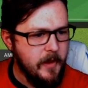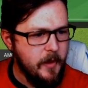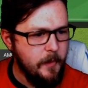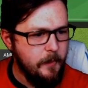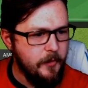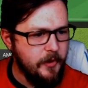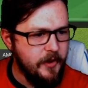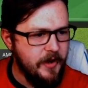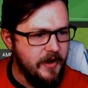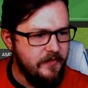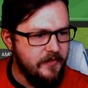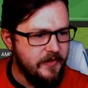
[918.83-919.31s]

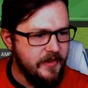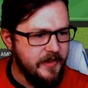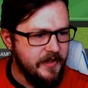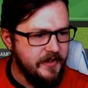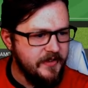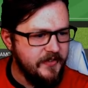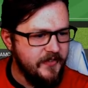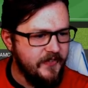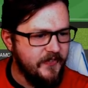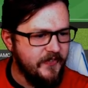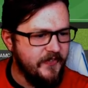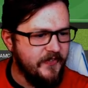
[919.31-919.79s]
But everything
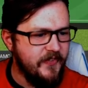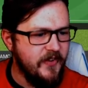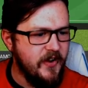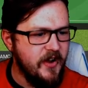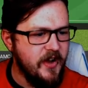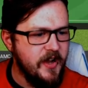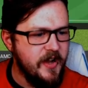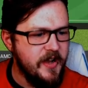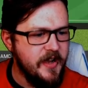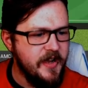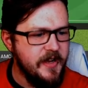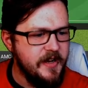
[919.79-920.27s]
is
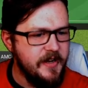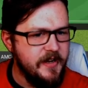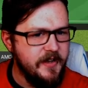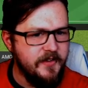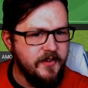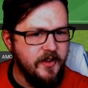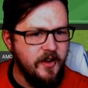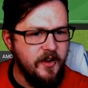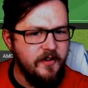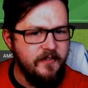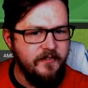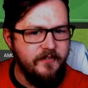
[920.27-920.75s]
fine. It's
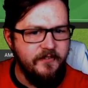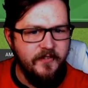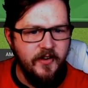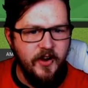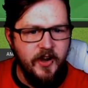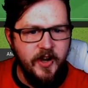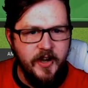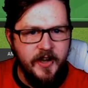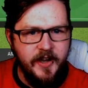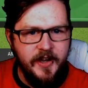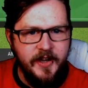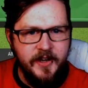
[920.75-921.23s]
all
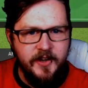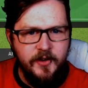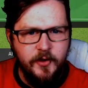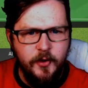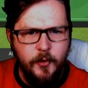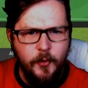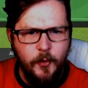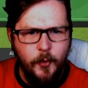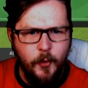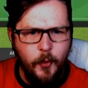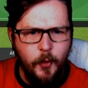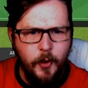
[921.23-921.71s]
fine.
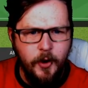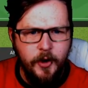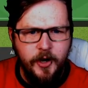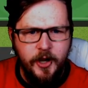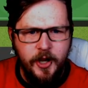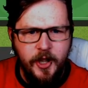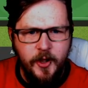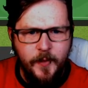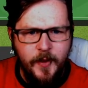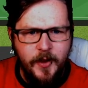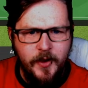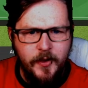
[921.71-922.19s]
Don't worry
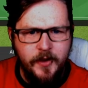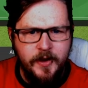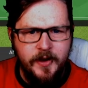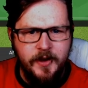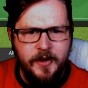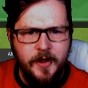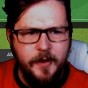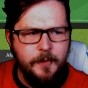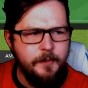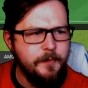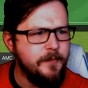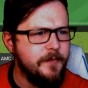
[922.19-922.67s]
about it.
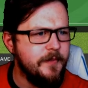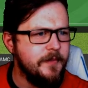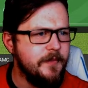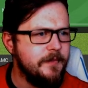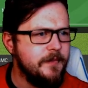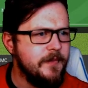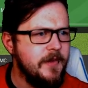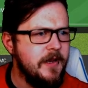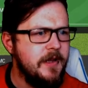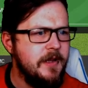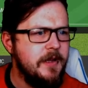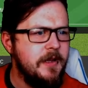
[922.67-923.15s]
I'm
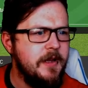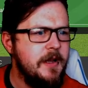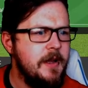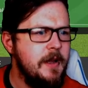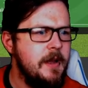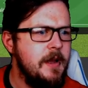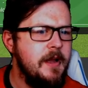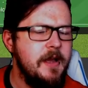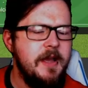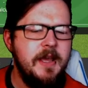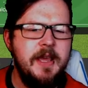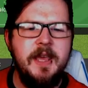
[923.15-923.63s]

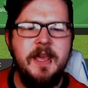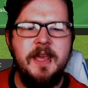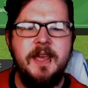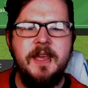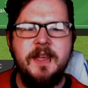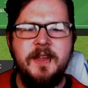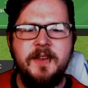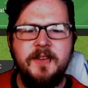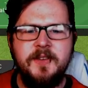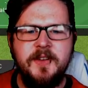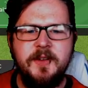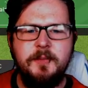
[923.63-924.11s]

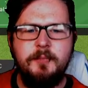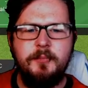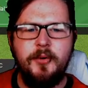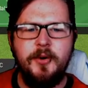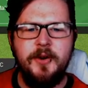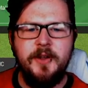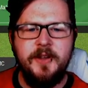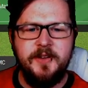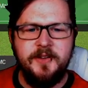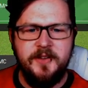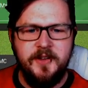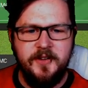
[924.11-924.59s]
easy
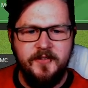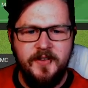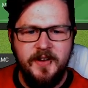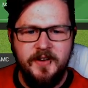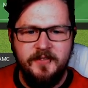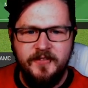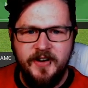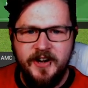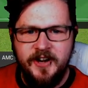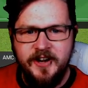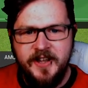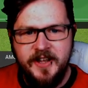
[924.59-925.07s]
breezy.
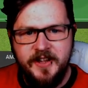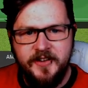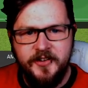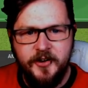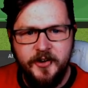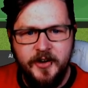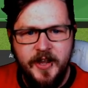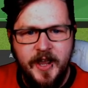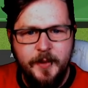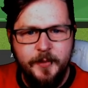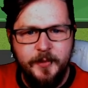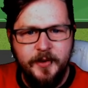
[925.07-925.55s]
Valverde is our
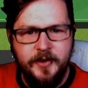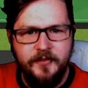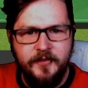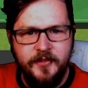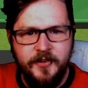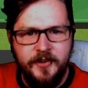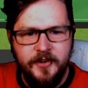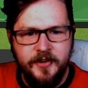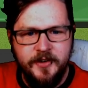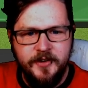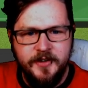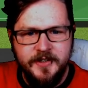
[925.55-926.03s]
captain
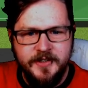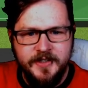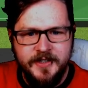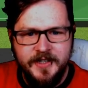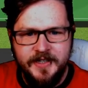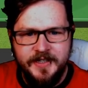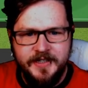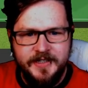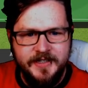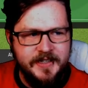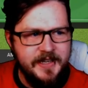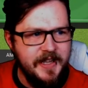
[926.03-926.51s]
for
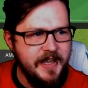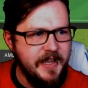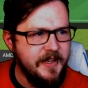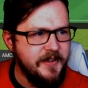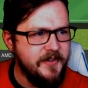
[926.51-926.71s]
today.